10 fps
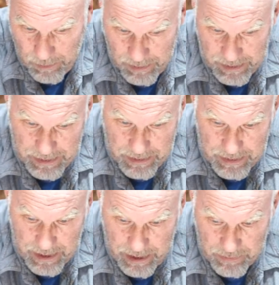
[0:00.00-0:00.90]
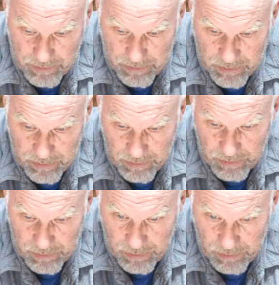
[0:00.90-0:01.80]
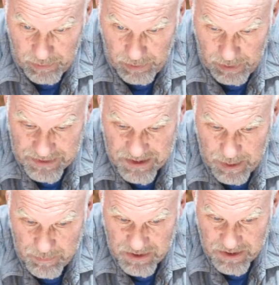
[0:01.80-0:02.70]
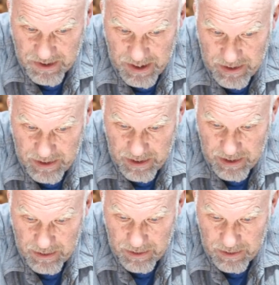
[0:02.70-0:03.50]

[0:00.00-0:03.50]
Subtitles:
on any of that, except to say that in